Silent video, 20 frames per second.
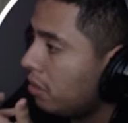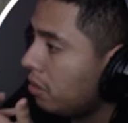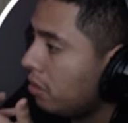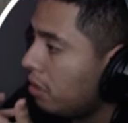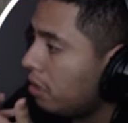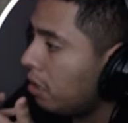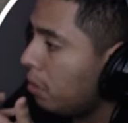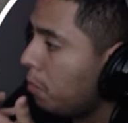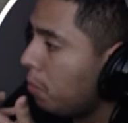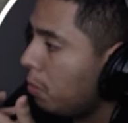
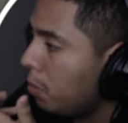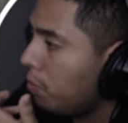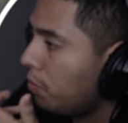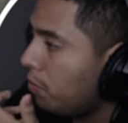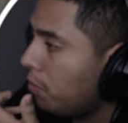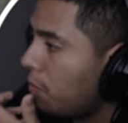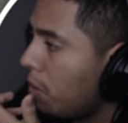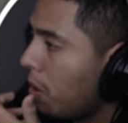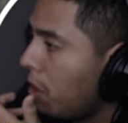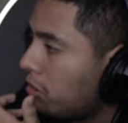They're gonna
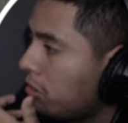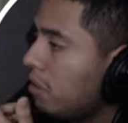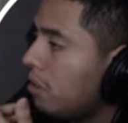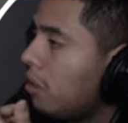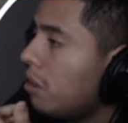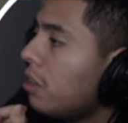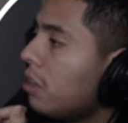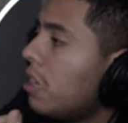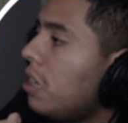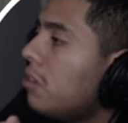move. Watch.
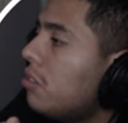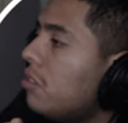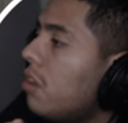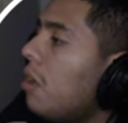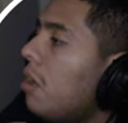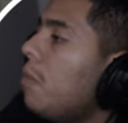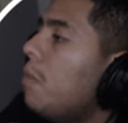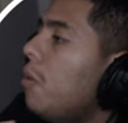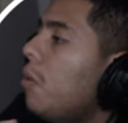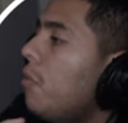They're gonna
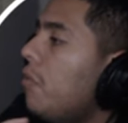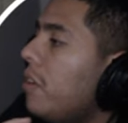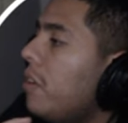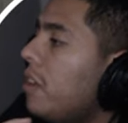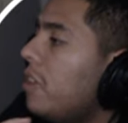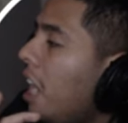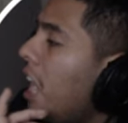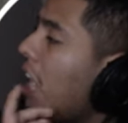start moving.